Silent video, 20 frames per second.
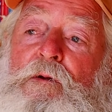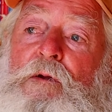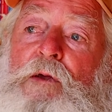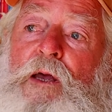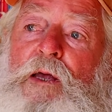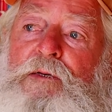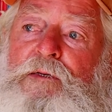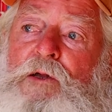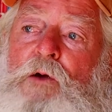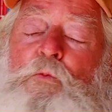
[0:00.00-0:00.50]

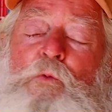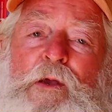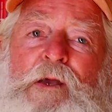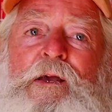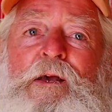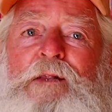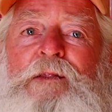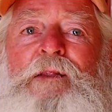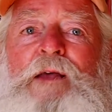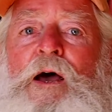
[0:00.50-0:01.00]
And so we
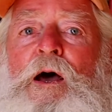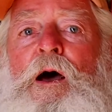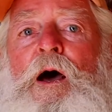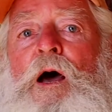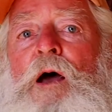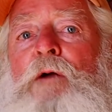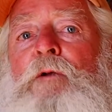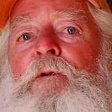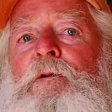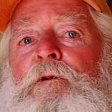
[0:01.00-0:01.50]
get that.
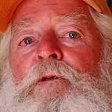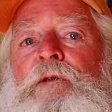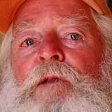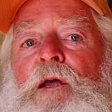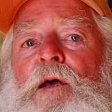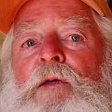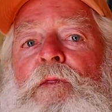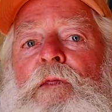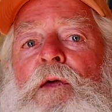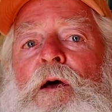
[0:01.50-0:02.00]
I
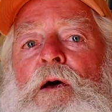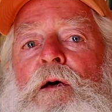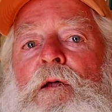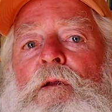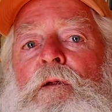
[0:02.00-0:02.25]
understand that.